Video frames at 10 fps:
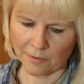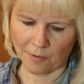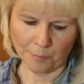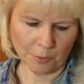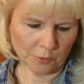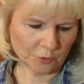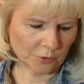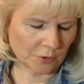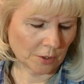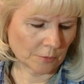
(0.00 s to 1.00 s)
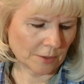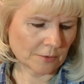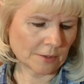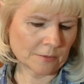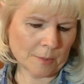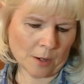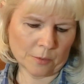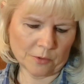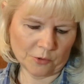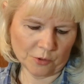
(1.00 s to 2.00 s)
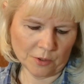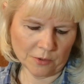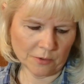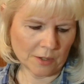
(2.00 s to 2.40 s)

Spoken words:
I've purchased here recently, some acquisitions.